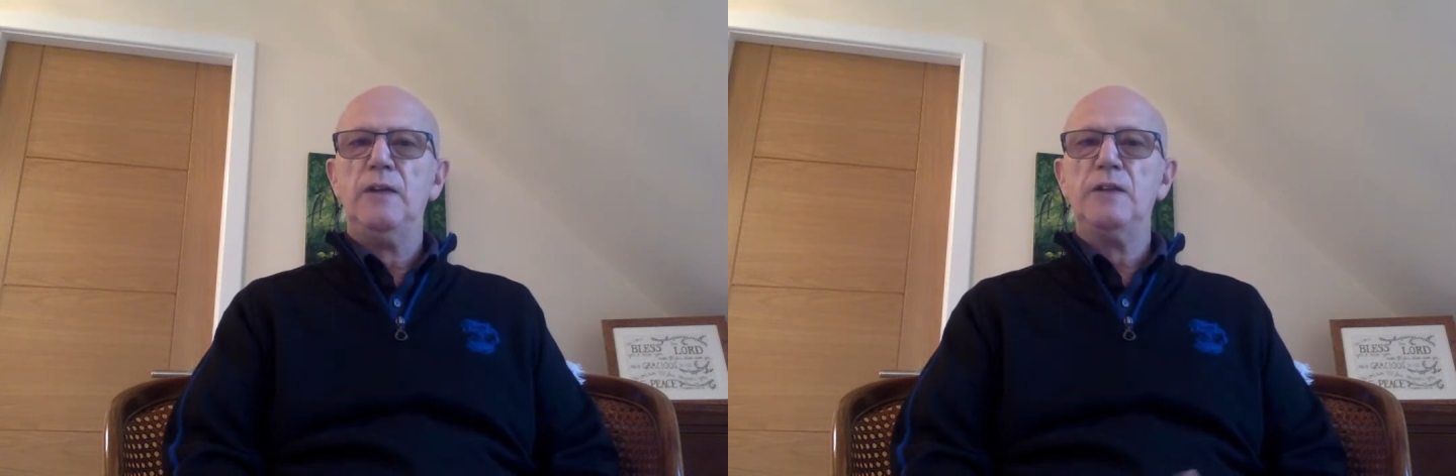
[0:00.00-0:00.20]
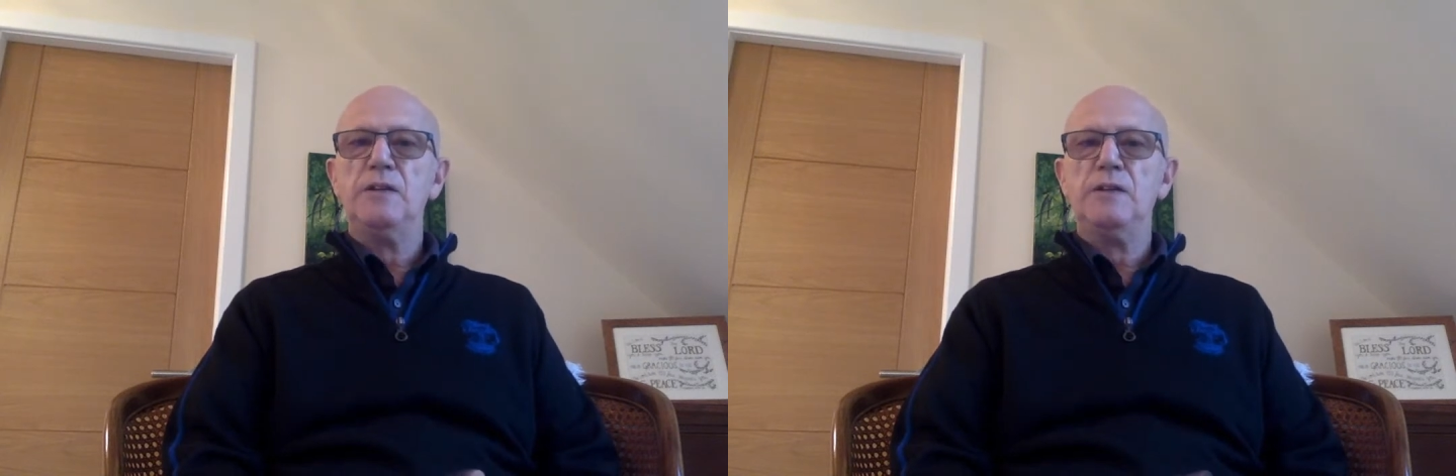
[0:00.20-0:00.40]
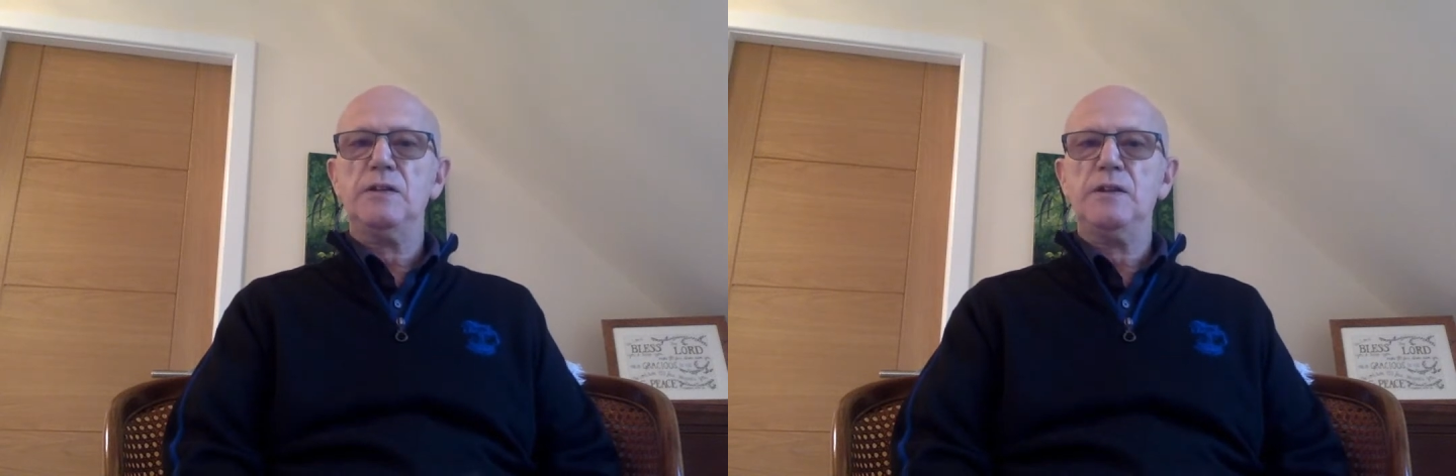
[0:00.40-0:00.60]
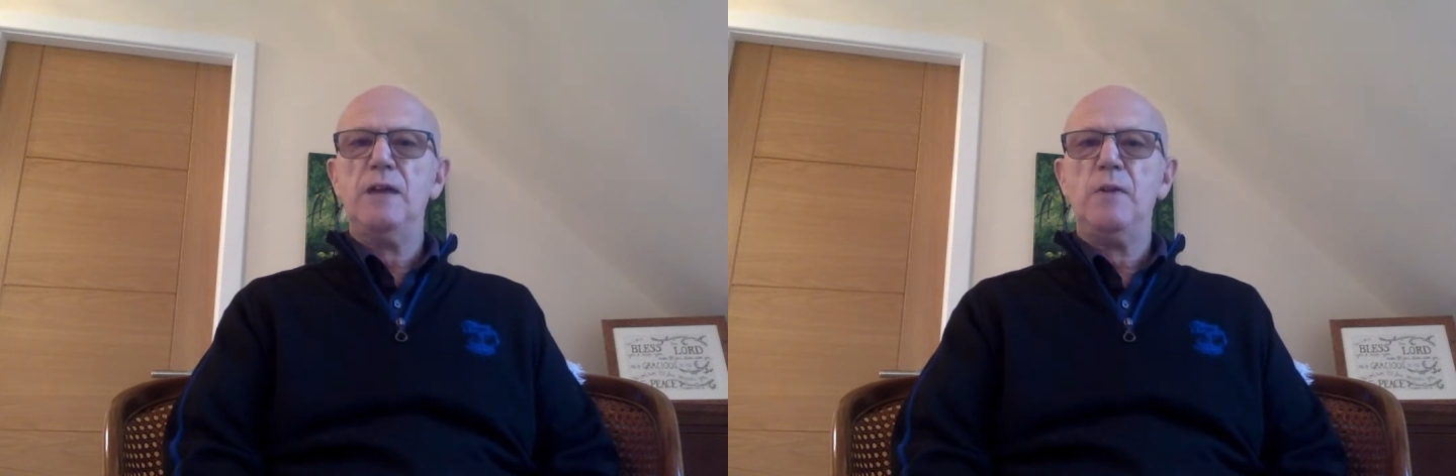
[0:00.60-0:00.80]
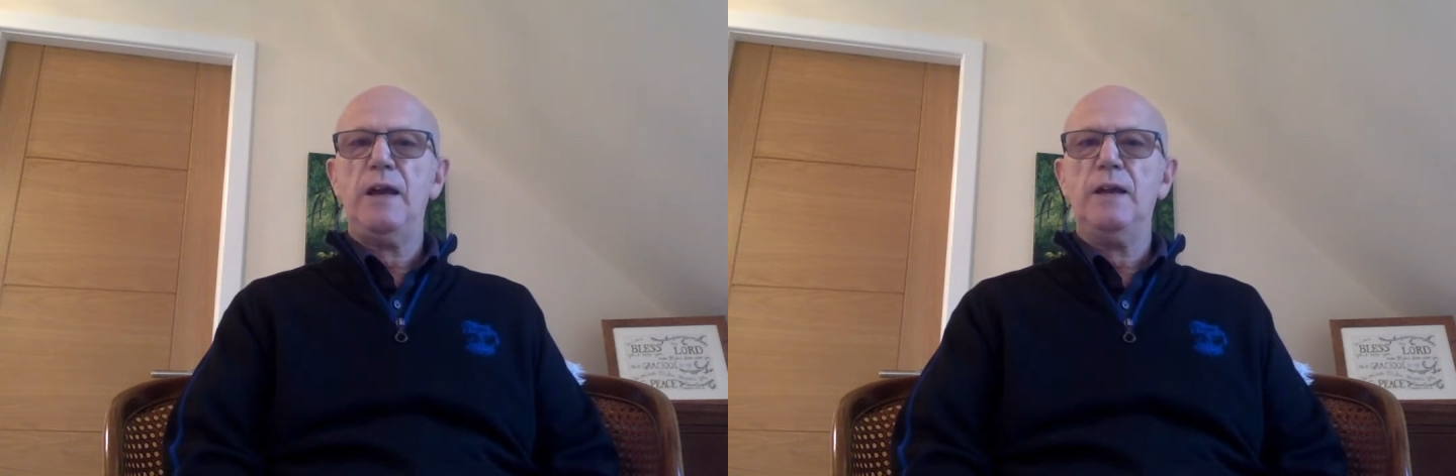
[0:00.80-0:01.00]
this is the
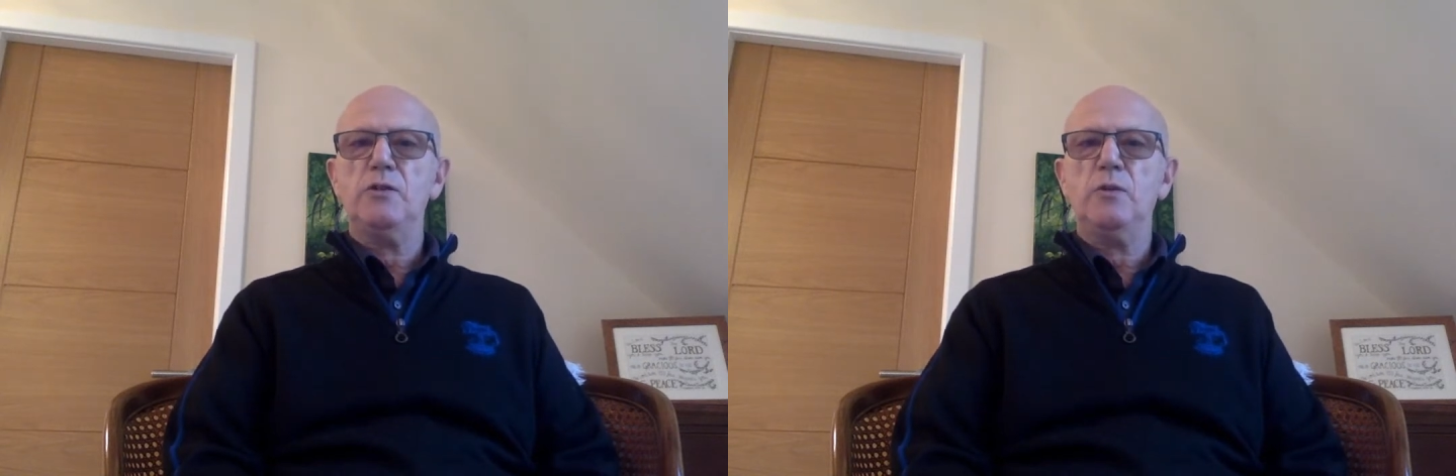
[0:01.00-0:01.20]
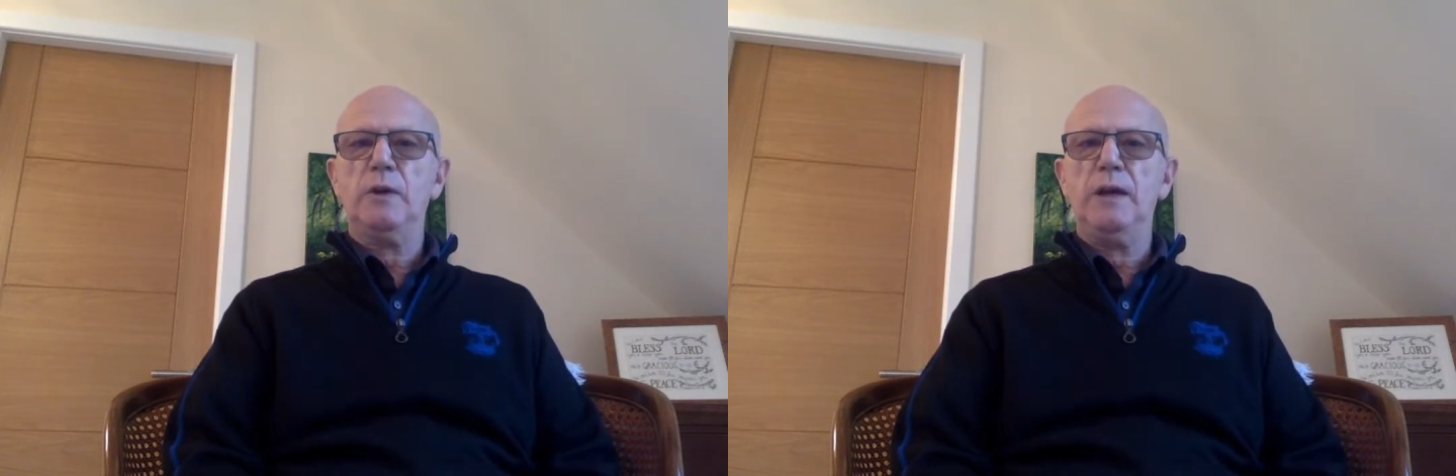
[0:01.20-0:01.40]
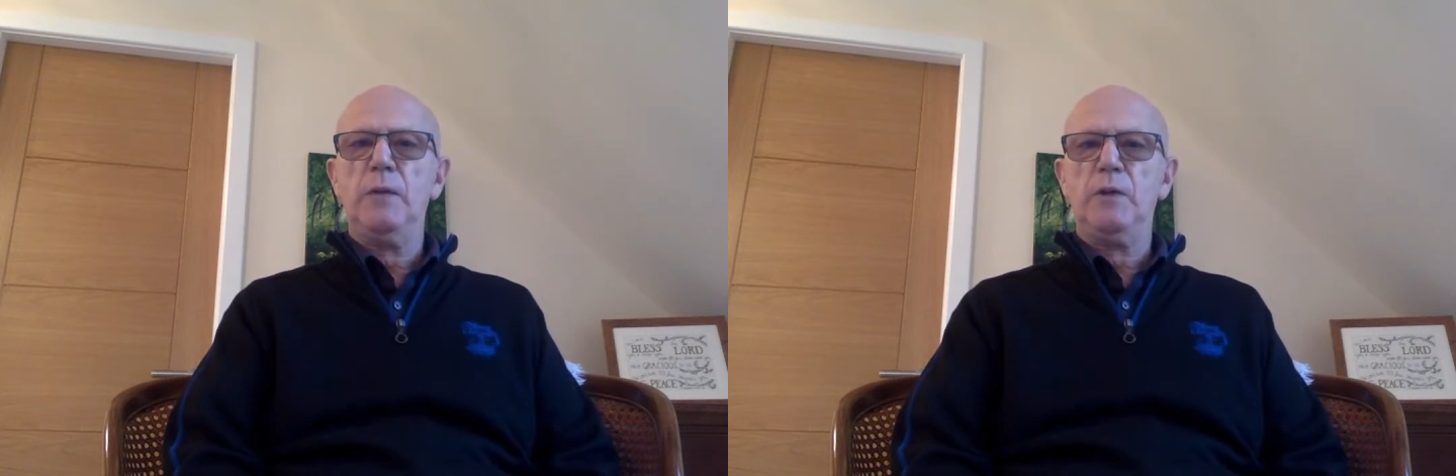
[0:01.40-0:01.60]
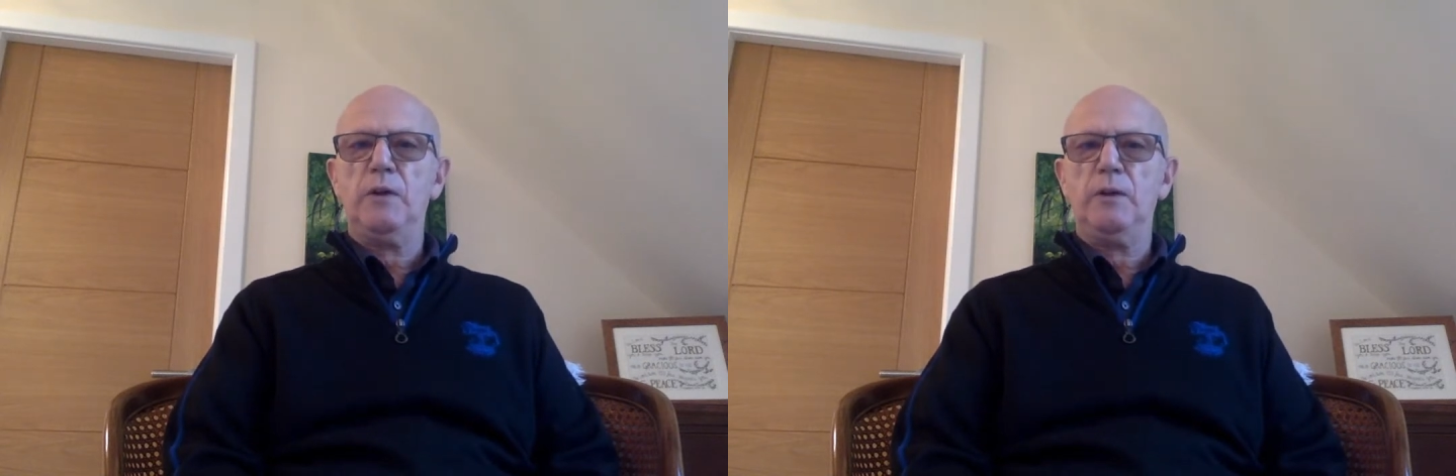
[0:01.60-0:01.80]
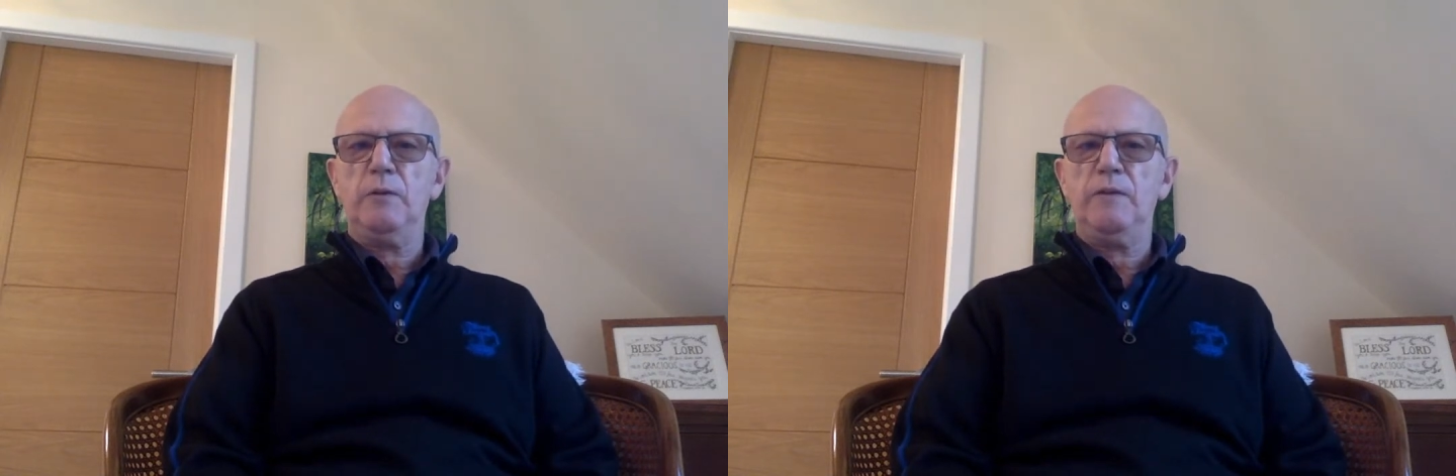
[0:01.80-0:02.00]
same angel
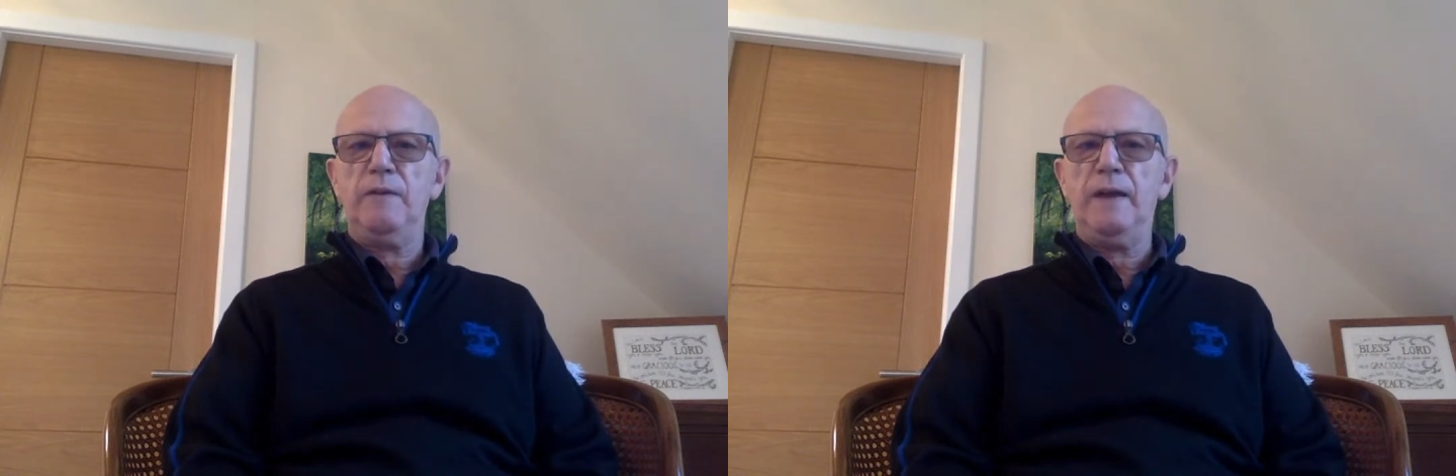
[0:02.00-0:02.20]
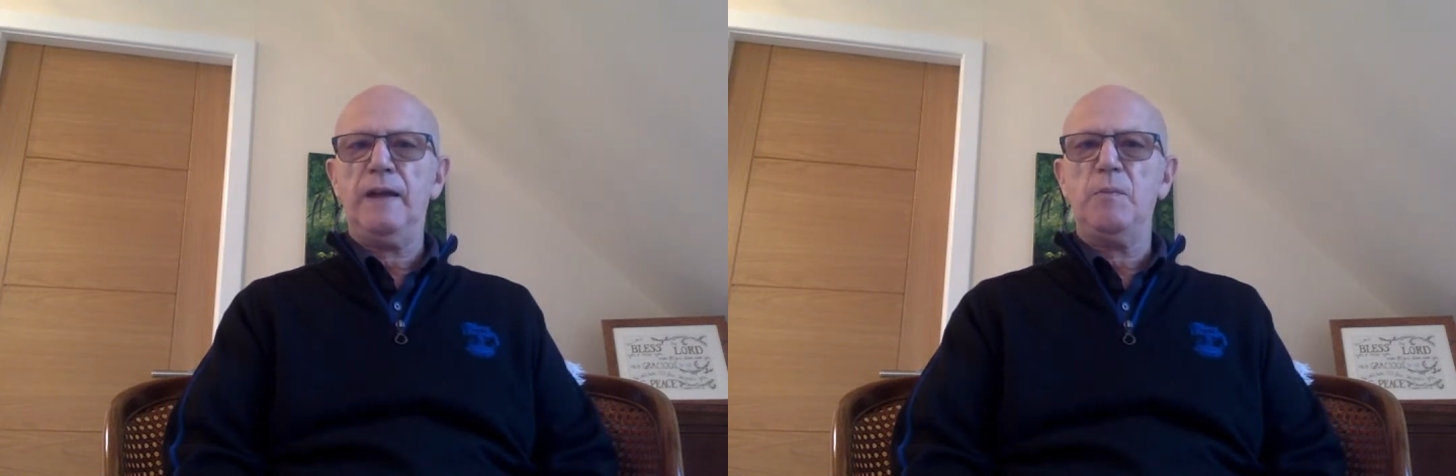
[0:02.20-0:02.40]
Gabriel that we find